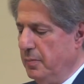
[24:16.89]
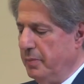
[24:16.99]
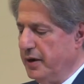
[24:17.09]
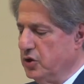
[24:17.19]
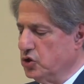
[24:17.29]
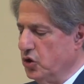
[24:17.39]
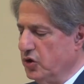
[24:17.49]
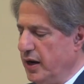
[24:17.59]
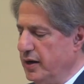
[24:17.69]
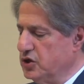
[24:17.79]
by the
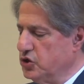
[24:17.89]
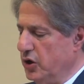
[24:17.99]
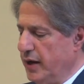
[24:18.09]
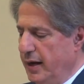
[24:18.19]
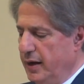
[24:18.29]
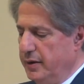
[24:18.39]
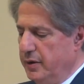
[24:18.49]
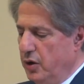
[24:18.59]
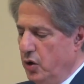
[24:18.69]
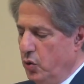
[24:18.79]
journalist John
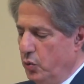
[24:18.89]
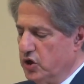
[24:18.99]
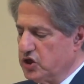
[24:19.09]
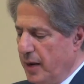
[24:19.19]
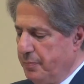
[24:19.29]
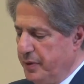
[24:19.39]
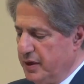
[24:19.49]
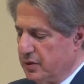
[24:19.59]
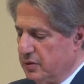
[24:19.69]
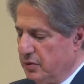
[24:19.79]
Allen which
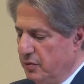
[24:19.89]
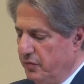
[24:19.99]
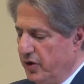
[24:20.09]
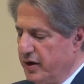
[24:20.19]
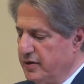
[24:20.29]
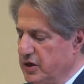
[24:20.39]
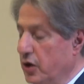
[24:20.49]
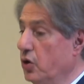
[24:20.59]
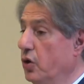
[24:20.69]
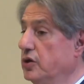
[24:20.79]
appeared four years
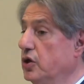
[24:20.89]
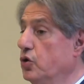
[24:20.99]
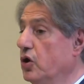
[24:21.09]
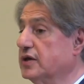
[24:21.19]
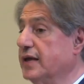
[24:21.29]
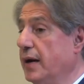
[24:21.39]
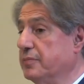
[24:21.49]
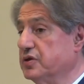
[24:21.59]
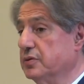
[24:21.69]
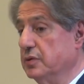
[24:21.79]
ago in the New York
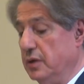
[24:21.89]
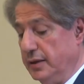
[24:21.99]
Times,